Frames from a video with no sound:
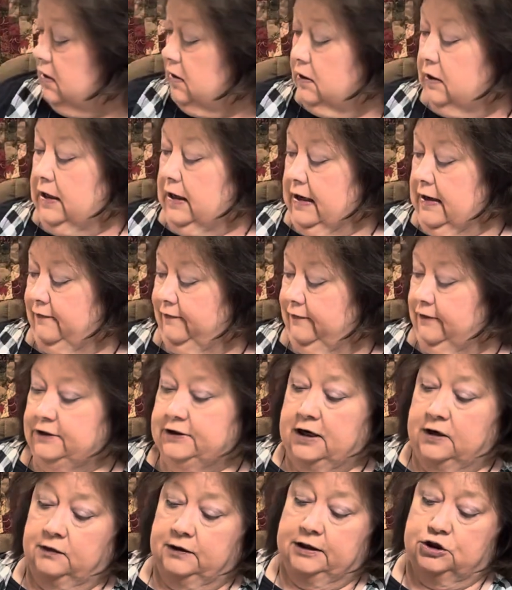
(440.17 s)
Okay, if you
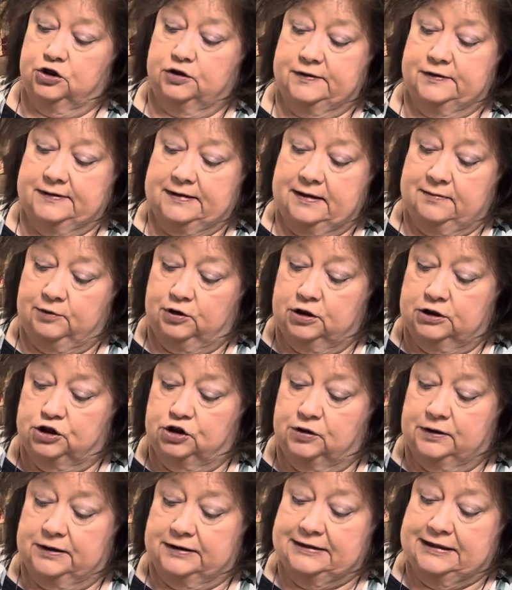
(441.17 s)
don't get your seam good,
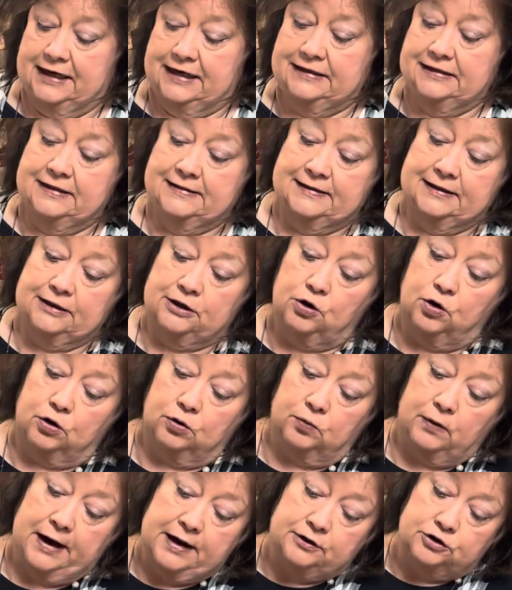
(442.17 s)
you can take this and go
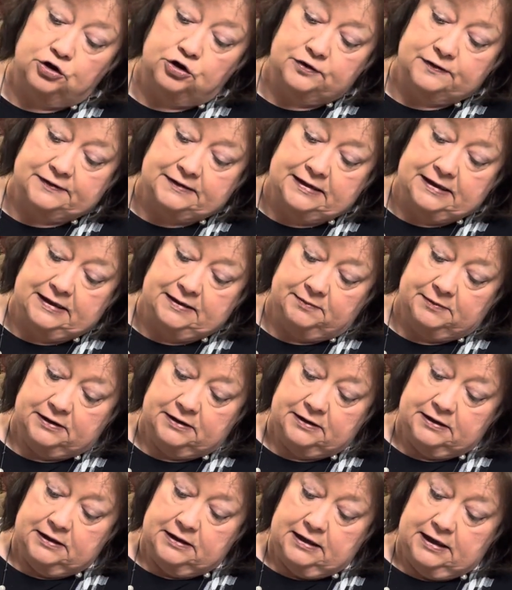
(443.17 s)
around your seam,
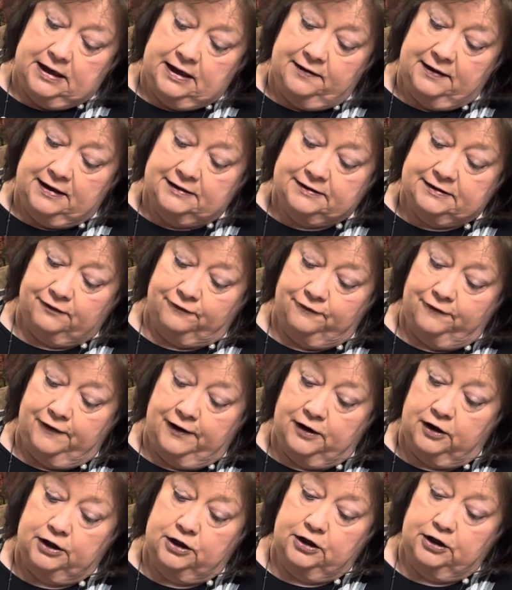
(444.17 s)
and that's a
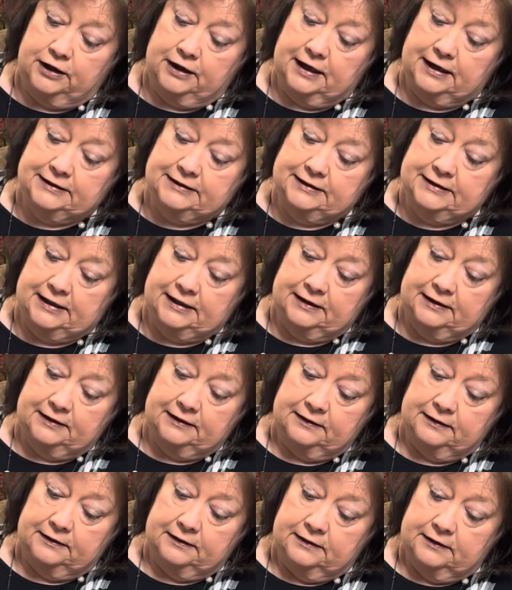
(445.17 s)
very good idea.
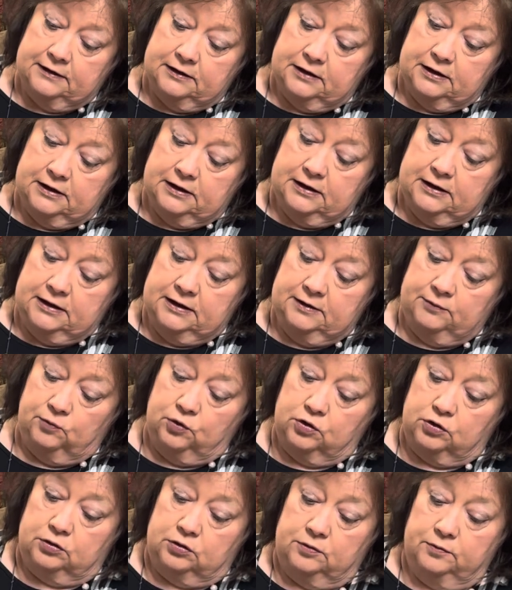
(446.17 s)
It
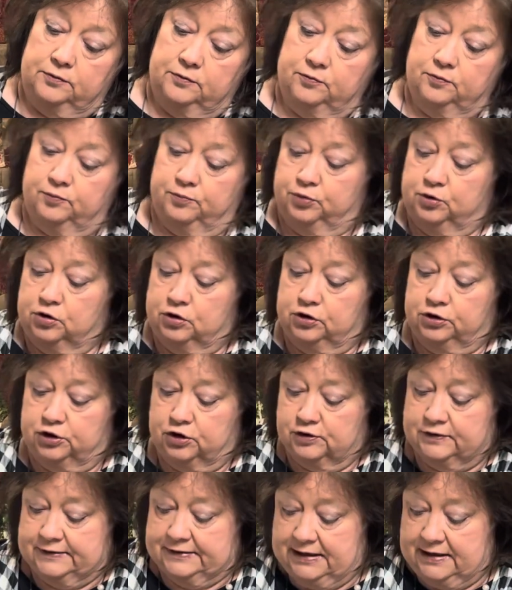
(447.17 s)
will pull your
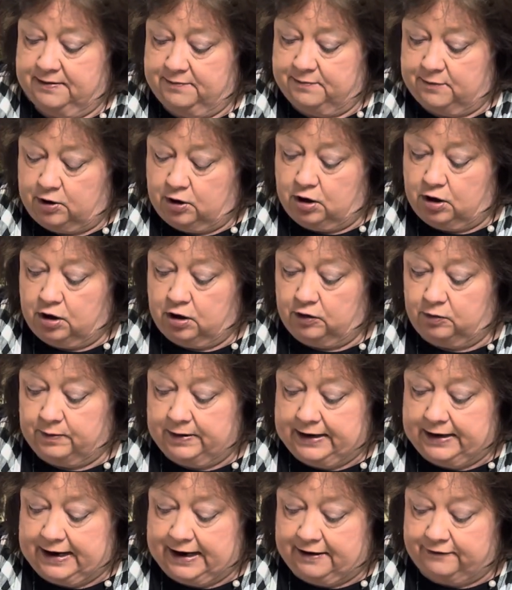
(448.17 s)
seam all the
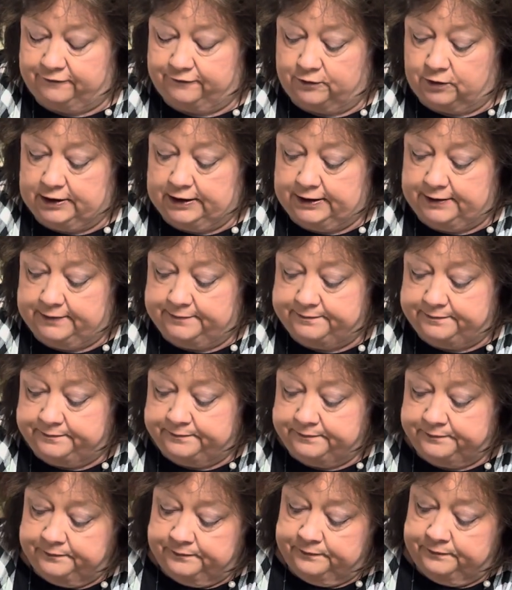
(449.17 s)
way out for you.
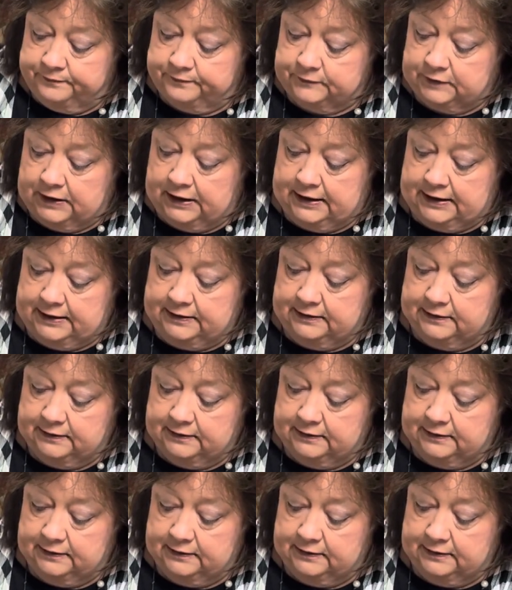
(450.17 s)
Okay.